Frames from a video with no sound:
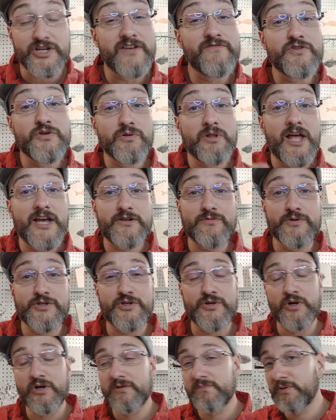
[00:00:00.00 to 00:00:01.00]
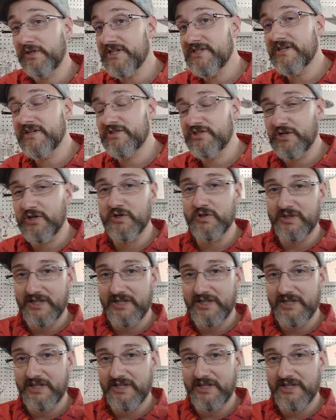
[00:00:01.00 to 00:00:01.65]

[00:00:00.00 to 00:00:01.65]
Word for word: If you liked what you heard, please consider